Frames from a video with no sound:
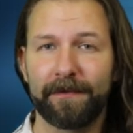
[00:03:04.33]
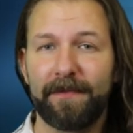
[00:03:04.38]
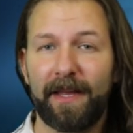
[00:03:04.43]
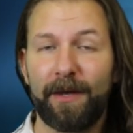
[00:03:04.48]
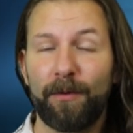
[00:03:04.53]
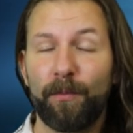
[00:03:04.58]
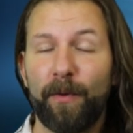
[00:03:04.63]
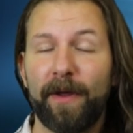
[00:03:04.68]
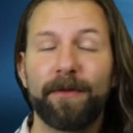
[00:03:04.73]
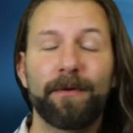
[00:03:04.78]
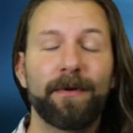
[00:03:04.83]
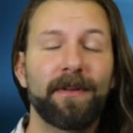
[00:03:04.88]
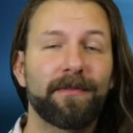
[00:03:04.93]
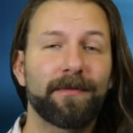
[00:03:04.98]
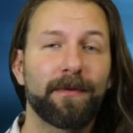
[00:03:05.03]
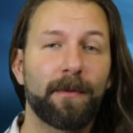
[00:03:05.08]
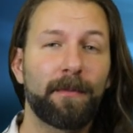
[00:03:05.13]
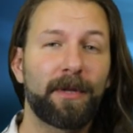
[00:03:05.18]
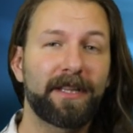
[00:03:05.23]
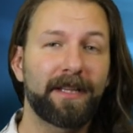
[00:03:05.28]
And whether it's
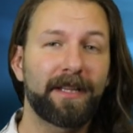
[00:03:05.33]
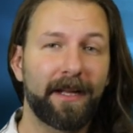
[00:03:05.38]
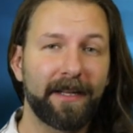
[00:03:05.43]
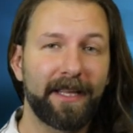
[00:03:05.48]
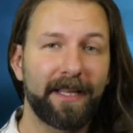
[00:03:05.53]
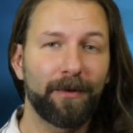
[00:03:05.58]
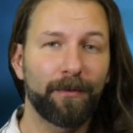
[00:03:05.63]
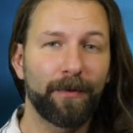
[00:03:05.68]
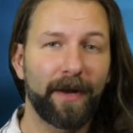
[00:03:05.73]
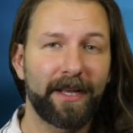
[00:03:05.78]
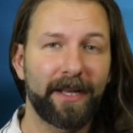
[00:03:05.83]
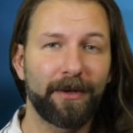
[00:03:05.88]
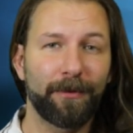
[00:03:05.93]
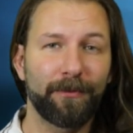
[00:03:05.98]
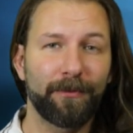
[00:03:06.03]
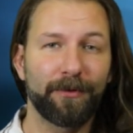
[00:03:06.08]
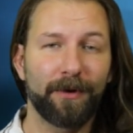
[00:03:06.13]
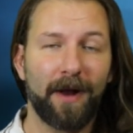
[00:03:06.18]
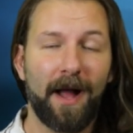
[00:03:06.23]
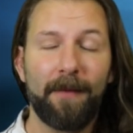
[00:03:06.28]
from a lucky
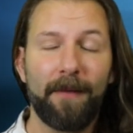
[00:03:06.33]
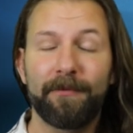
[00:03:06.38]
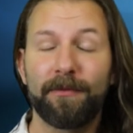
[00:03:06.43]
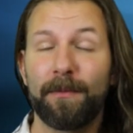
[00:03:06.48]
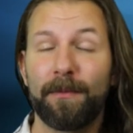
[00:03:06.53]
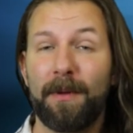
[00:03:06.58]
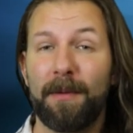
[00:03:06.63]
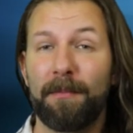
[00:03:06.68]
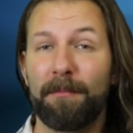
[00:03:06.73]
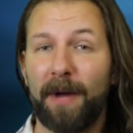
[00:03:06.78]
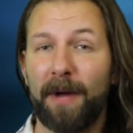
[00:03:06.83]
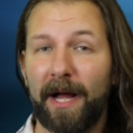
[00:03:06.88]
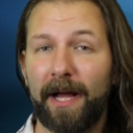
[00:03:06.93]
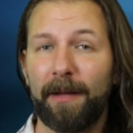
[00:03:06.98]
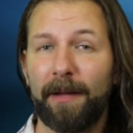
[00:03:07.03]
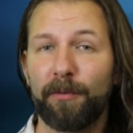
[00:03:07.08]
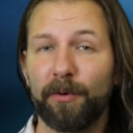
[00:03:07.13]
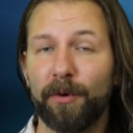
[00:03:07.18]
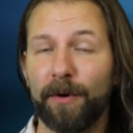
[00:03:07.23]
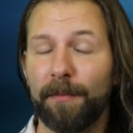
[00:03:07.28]
random drop from a
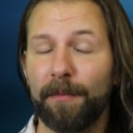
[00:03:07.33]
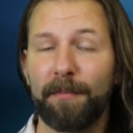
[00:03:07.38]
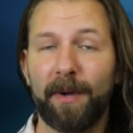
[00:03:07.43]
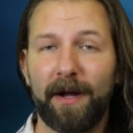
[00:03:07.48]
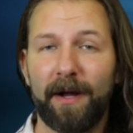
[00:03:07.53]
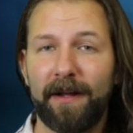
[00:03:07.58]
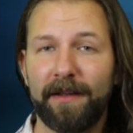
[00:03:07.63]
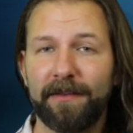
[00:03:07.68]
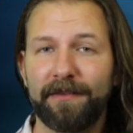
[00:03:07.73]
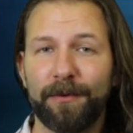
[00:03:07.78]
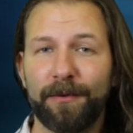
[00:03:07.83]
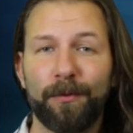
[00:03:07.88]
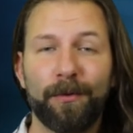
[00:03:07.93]
mob or a boss,